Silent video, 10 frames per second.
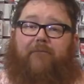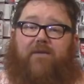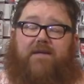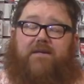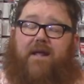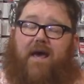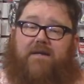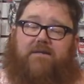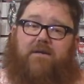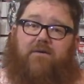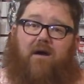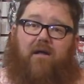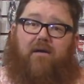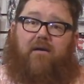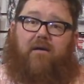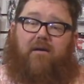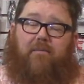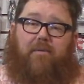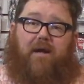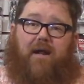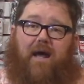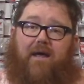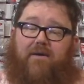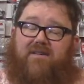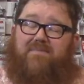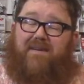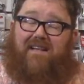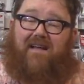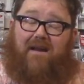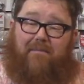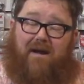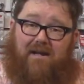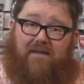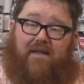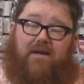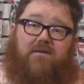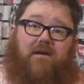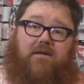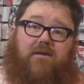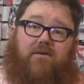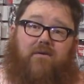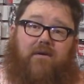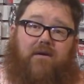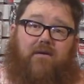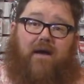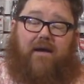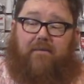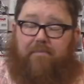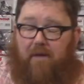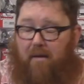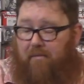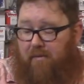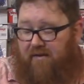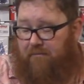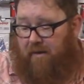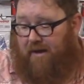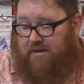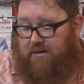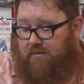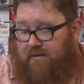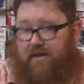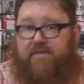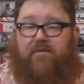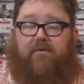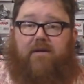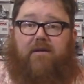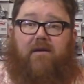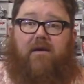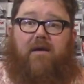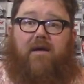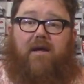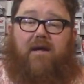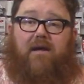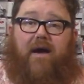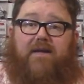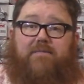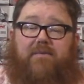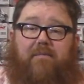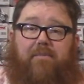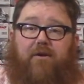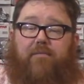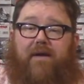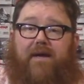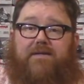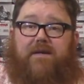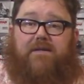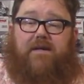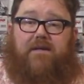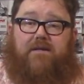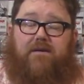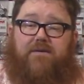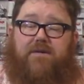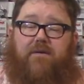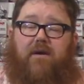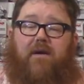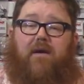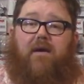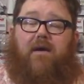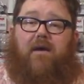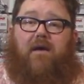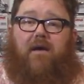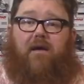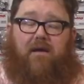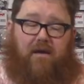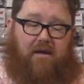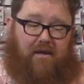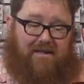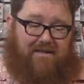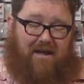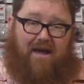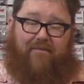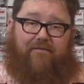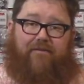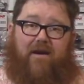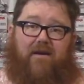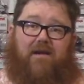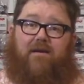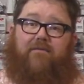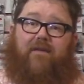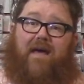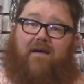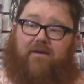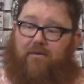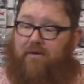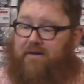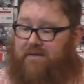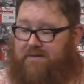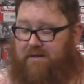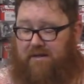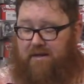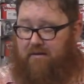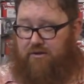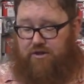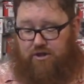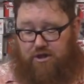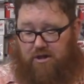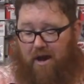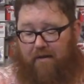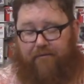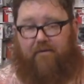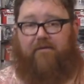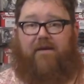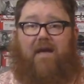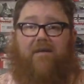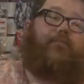it's an excellent crawler, but I also spent a lot of money on that truck too. I could probably have bought 2 of these for what it cost me to build my SCX-10.2. So, not very good value, whereas this thing here is chock full of value.